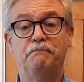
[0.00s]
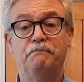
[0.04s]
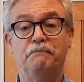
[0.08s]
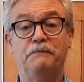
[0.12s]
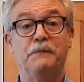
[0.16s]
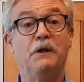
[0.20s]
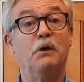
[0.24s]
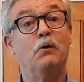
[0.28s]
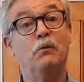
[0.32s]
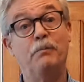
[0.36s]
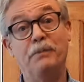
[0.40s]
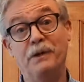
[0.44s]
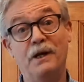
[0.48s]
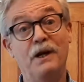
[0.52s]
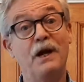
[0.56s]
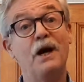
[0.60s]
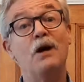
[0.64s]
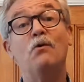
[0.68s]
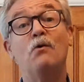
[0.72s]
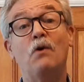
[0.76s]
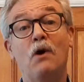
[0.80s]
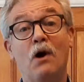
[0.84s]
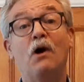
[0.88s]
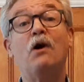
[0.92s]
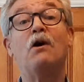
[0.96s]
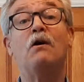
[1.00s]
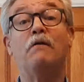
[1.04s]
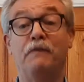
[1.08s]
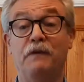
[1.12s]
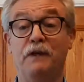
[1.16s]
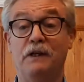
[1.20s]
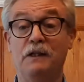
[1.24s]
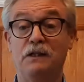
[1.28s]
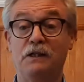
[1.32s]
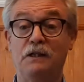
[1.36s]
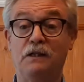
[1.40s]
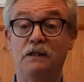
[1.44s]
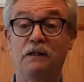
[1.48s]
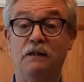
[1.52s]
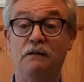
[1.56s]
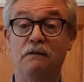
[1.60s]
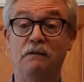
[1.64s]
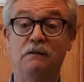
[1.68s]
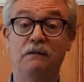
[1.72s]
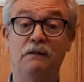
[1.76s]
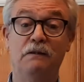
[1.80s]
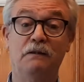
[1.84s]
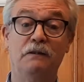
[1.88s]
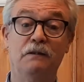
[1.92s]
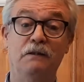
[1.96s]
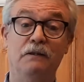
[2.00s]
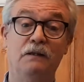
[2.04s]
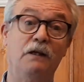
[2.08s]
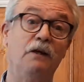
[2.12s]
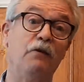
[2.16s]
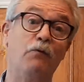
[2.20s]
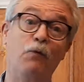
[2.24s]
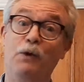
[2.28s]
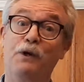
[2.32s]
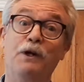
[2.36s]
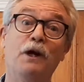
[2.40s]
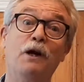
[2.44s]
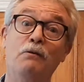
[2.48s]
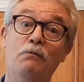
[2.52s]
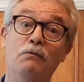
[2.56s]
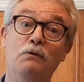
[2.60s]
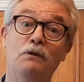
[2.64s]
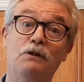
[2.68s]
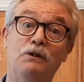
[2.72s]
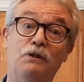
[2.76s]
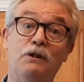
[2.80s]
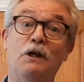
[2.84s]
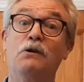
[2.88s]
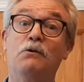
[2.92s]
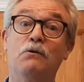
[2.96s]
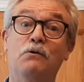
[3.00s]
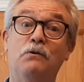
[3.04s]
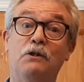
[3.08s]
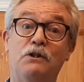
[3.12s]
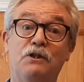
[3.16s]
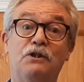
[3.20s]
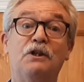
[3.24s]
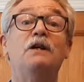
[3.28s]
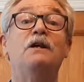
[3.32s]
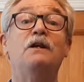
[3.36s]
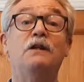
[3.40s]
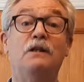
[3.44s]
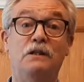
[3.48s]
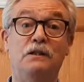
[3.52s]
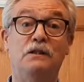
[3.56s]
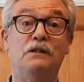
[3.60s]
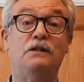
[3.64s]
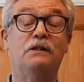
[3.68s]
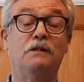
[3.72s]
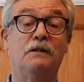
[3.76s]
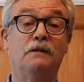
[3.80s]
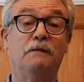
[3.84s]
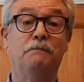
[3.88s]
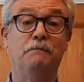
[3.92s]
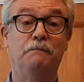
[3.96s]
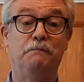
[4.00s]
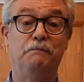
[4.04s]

There will be no harvest if we don't sow the seeds.